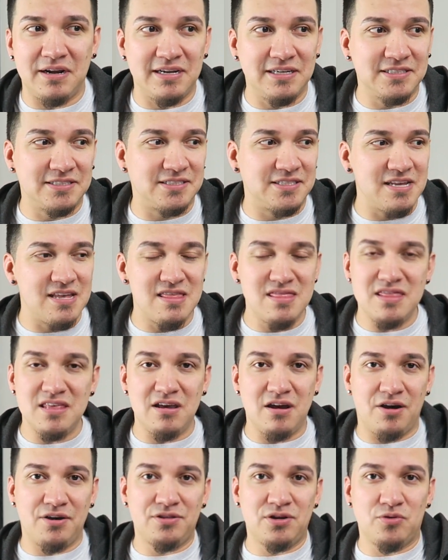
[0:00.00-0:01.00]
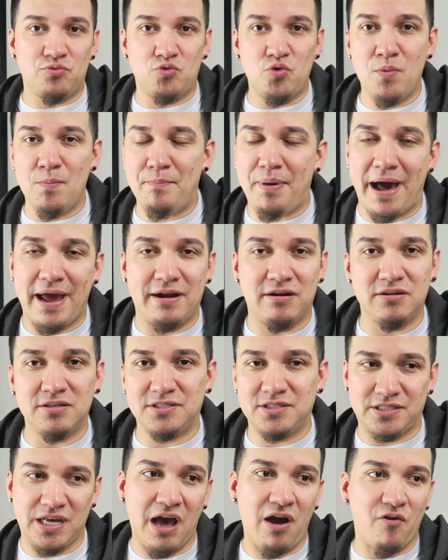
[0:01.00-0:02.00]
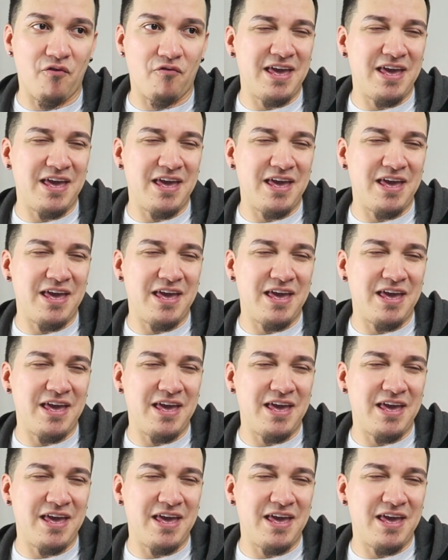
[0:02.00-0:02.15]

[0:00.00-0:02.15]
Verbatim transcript: is in the other room by herself.